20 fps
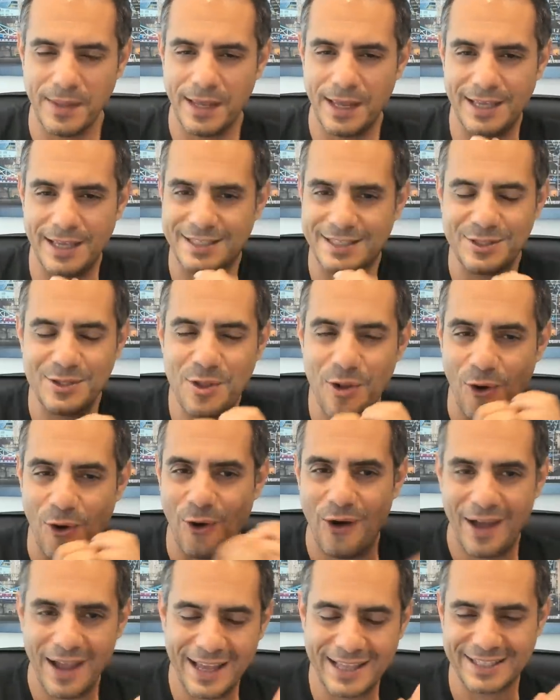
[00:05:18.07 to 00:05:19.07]
It's
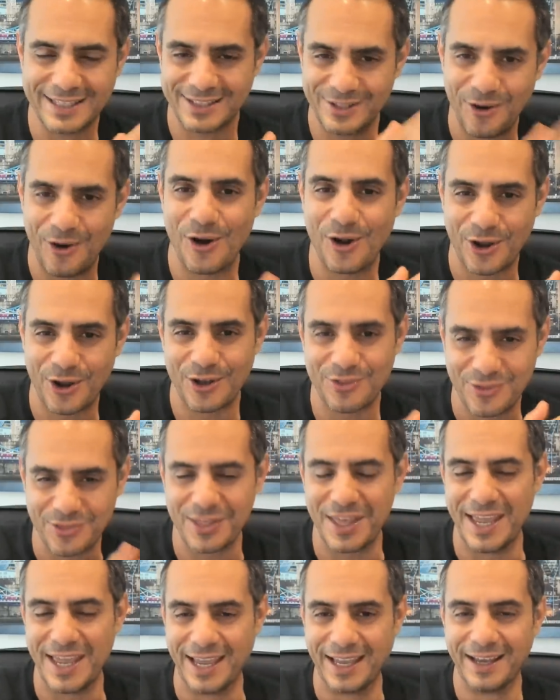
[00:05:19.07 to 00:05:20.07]
not a good
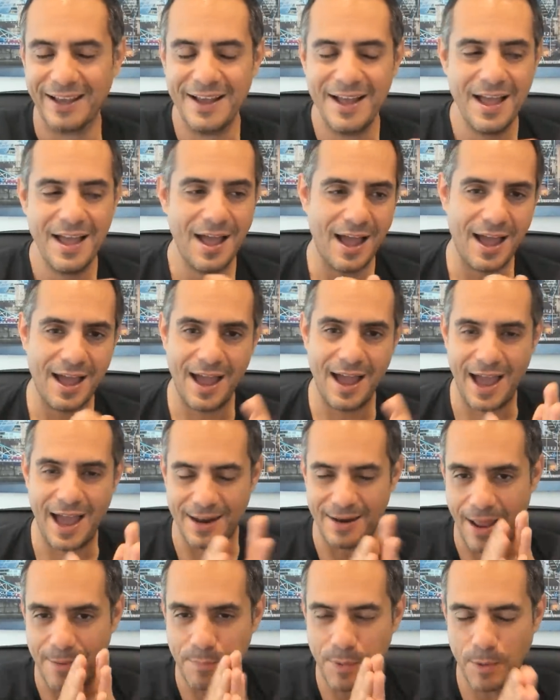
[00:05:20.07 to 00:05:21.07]
thing.
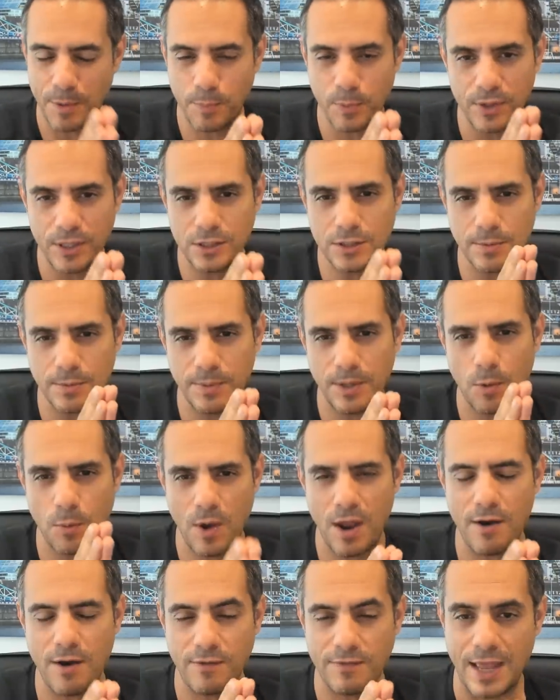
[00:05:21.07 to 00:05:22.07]
And people need to be
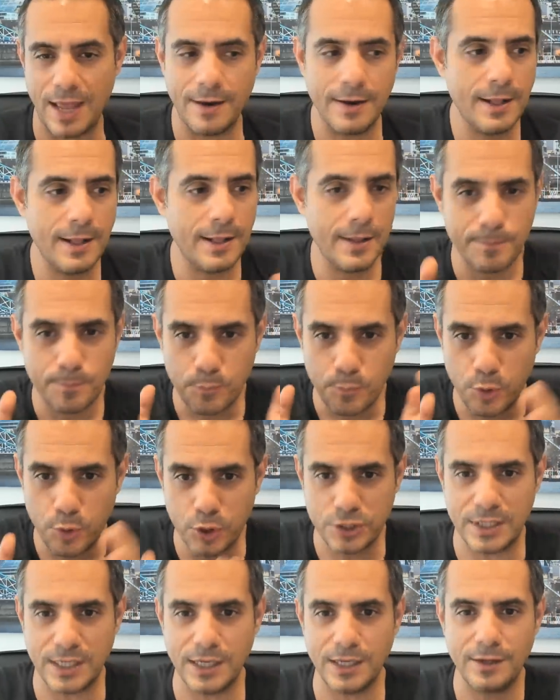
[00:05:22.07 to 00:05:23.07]
aware of that.
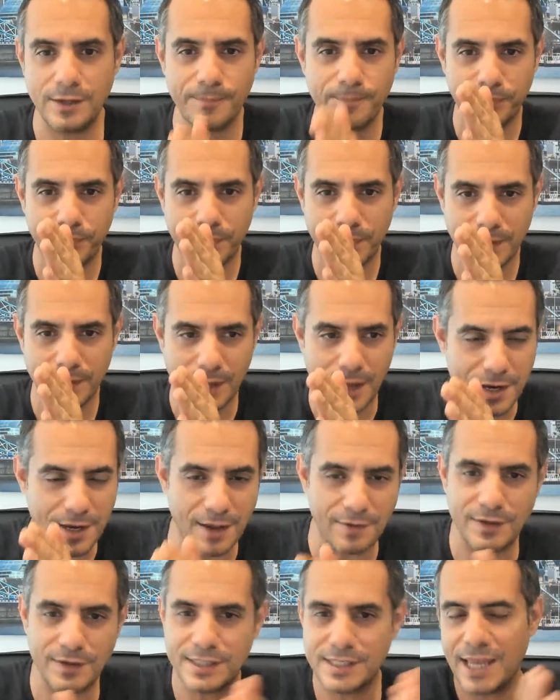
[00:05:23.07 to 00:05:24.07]
Putting
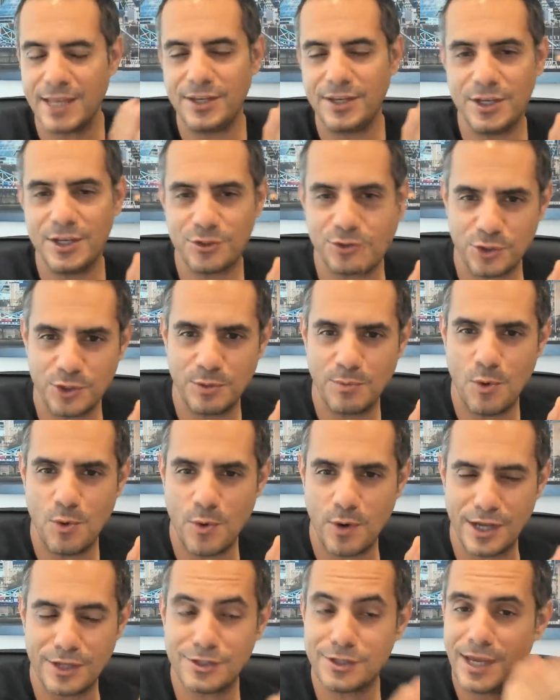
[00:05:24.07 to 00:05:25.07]
another 10 years on your
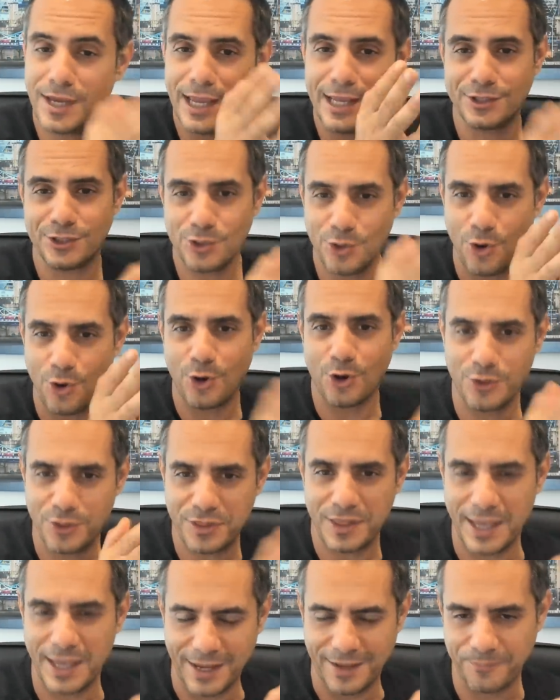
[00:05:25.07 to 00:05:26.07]
mortgage is not a good
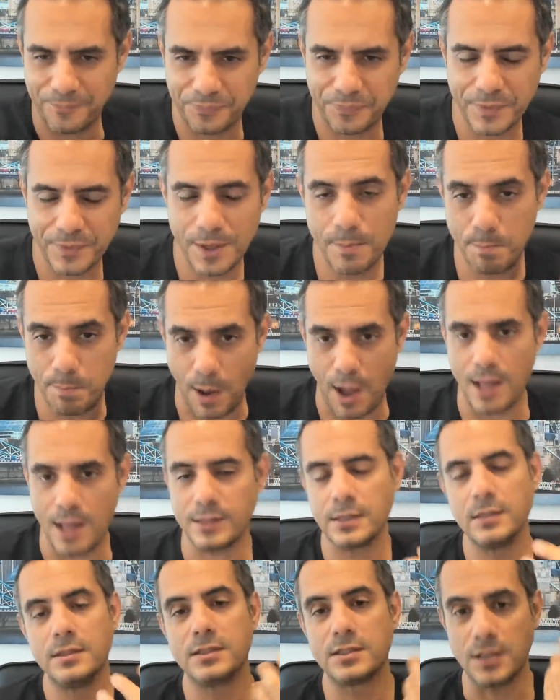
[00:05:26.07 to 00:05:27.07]
thing,
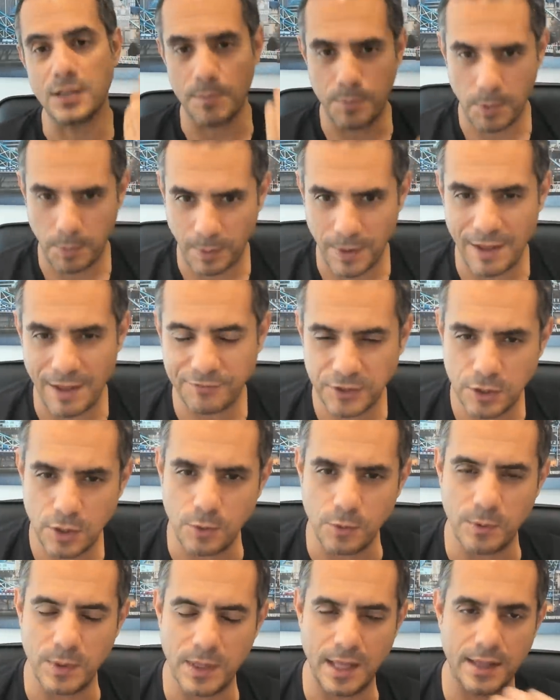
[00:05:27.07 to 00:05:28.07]
but some people have to
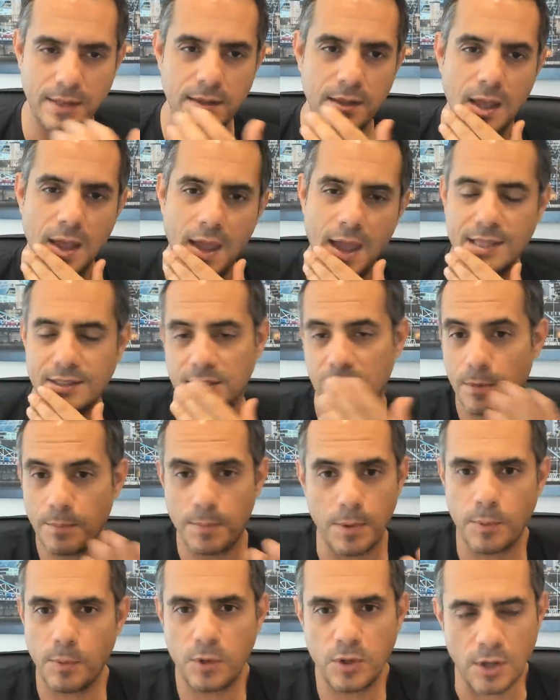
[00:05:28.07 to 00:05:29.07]
do with it. And some
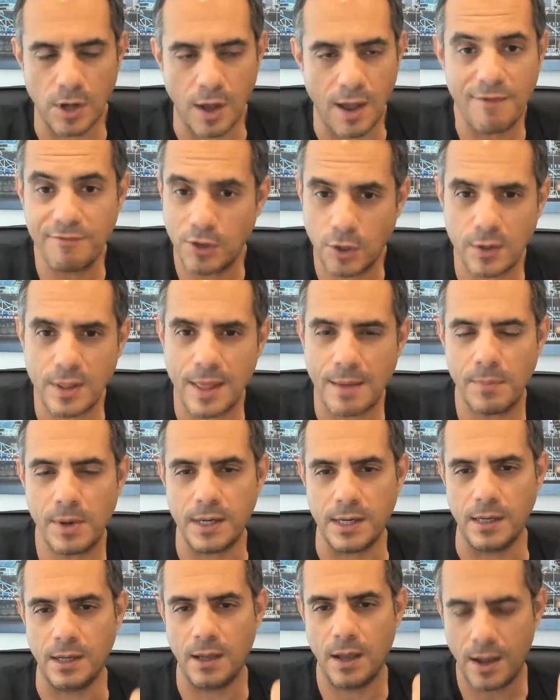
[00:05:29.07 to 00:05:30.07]
people, you know, haven't got that
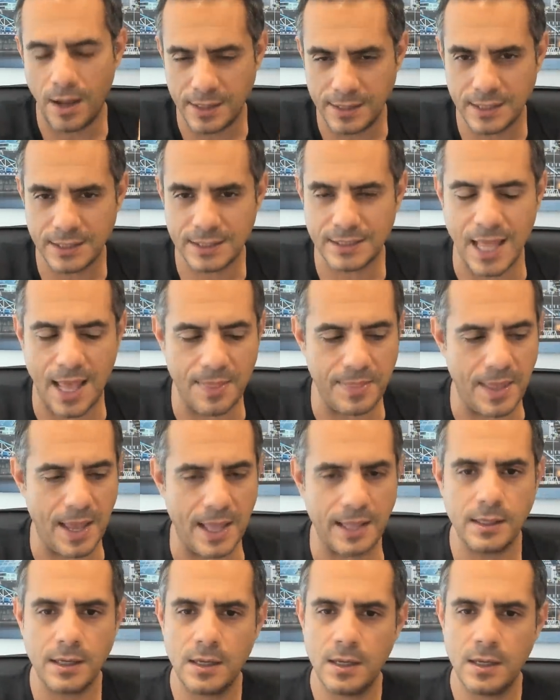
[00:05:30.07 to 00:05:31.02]
money. I understand that.